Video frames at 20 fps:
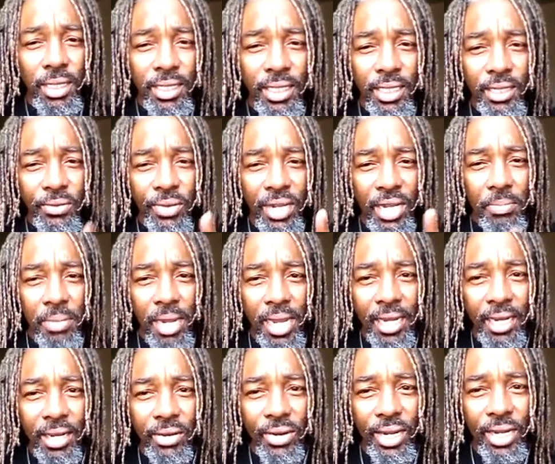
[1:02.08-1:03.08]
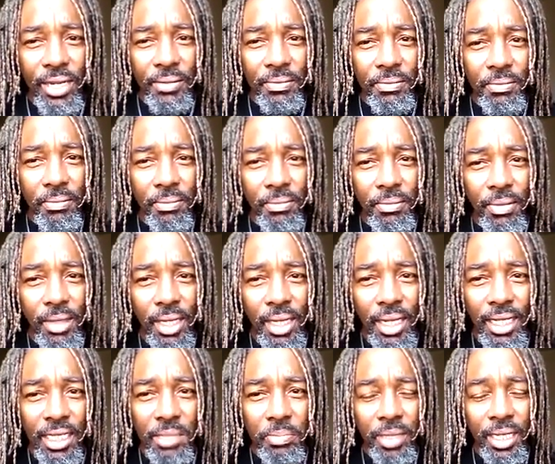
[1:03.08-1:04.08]
is in the red, black, and green
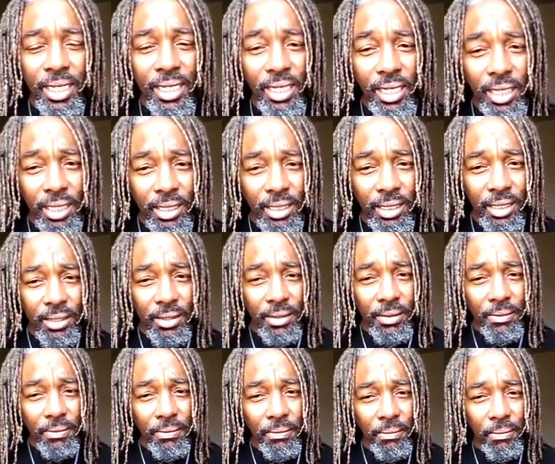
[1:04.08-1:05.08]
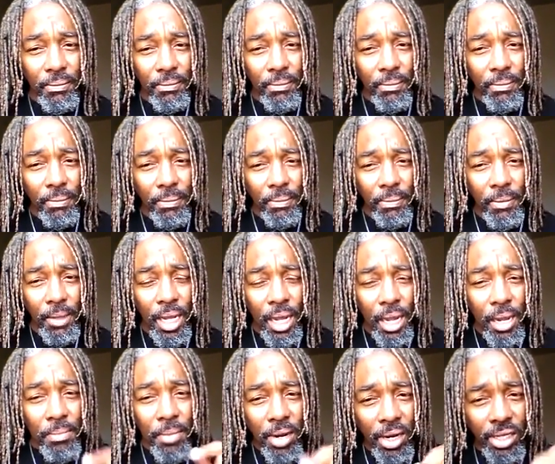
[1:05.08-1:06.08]
is because
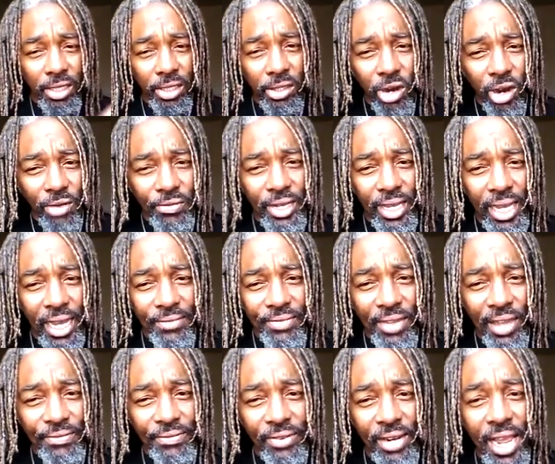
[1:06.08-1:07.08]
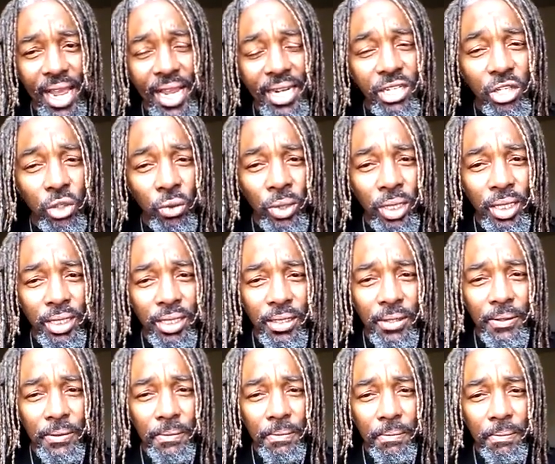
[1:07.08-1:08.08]
Marcus Garvey gave that flag to
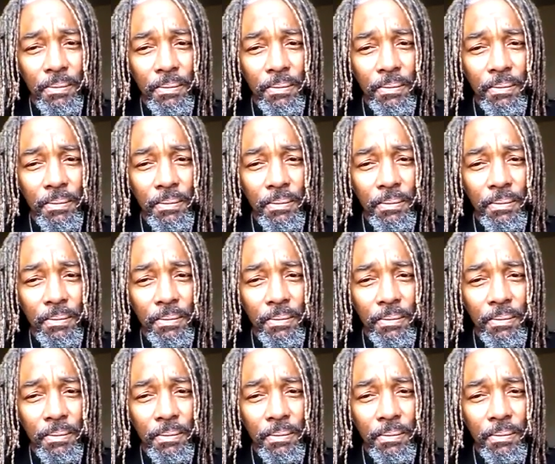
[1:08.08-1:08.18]
us,